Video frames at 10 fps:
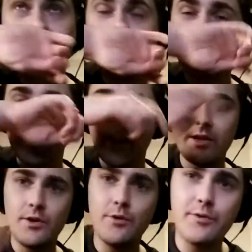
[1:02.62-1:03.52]
then after the
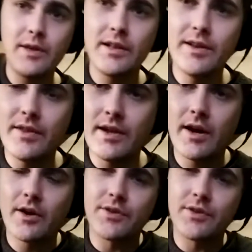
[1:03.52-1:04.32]
line, you feel it in the air.